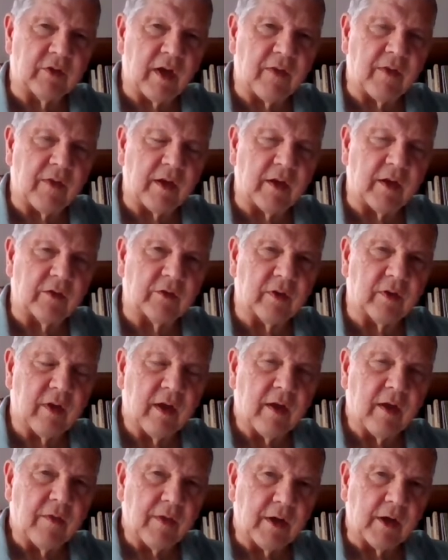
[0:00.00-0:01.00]

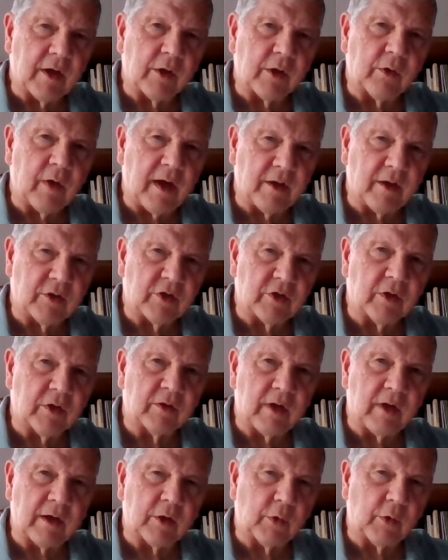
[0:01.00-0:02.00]
that our grandchildren and
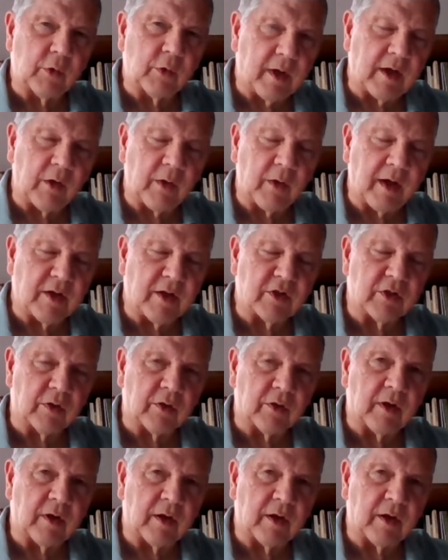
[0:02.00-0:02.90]
our great grandchildren